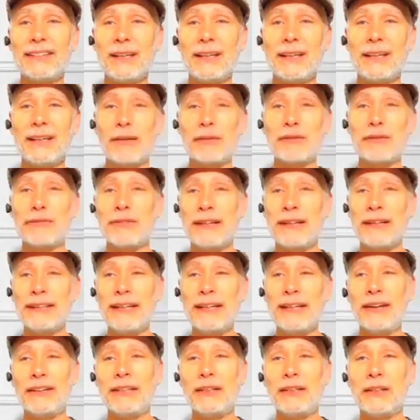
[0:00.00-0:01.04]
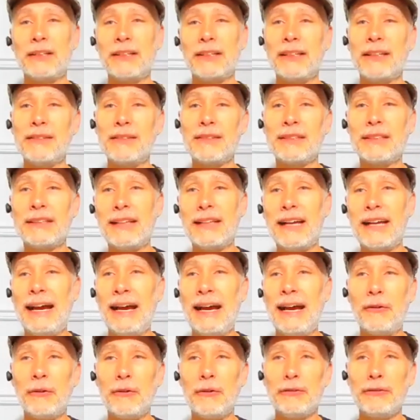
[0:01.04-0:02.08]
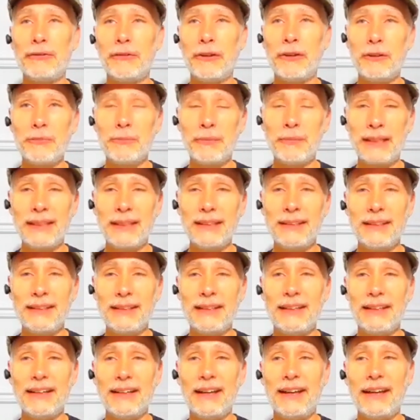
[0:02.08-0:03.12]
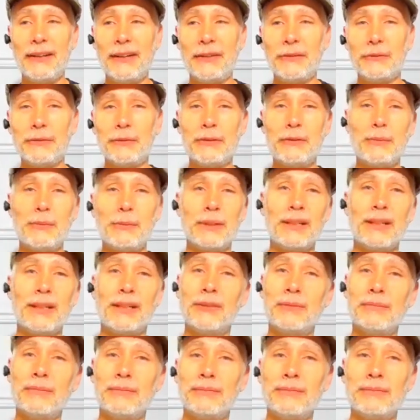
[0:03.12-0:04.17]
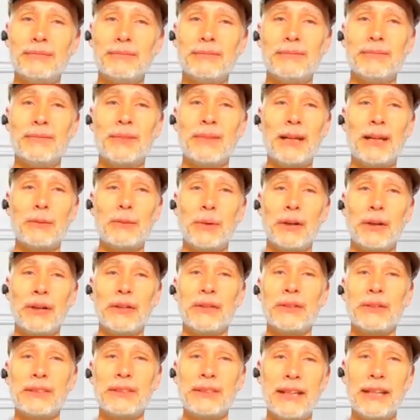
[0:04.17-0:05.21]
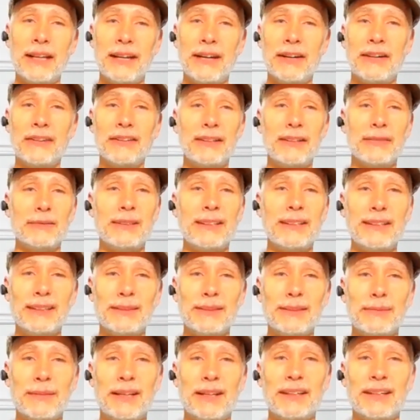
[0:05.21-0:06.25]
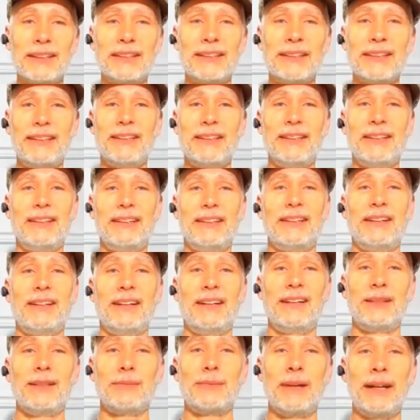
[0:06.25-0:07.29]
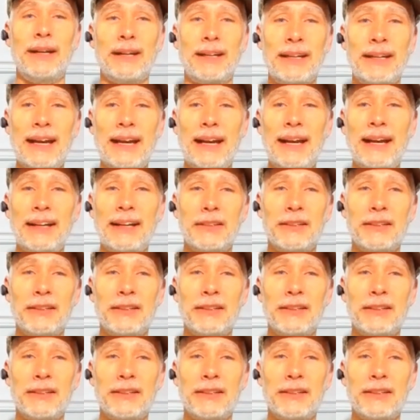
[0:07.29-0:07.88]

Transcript: come to find out, he only lives an hour from me. And we've become like brothers now. I mean, he's my guy